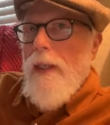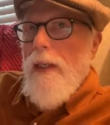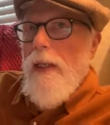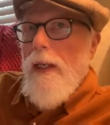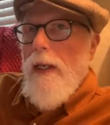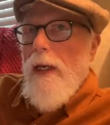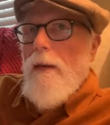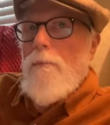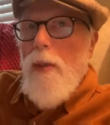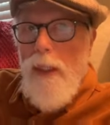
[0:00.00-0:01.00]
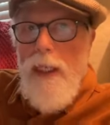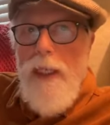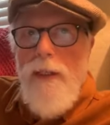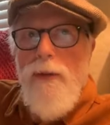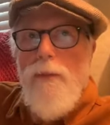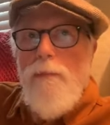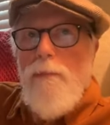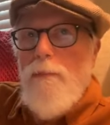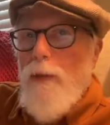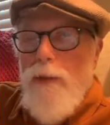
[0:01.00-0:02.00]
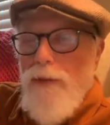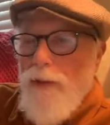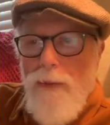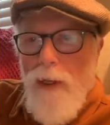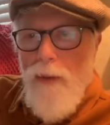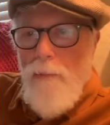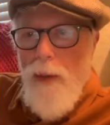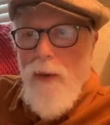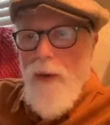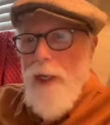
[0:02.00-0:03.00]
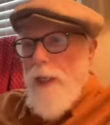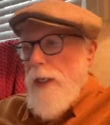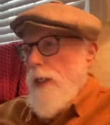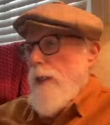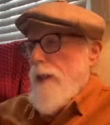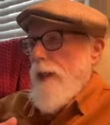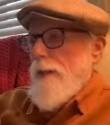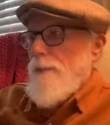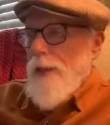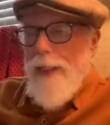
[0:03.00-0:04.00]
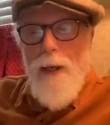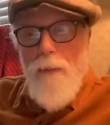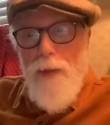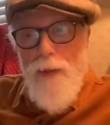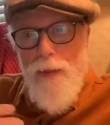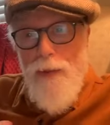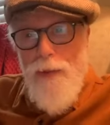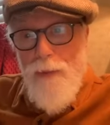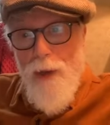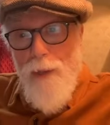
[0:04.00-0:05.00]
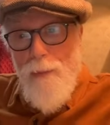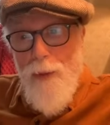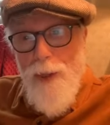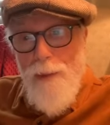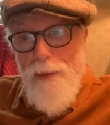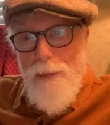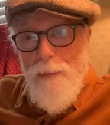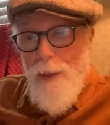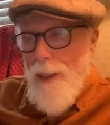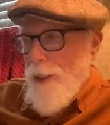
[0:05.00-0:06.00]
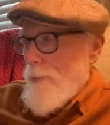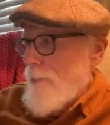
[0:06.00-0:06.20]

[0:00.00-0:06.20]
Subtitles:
bully who pushed the wrong boy. And I once was the wrong boy to bully.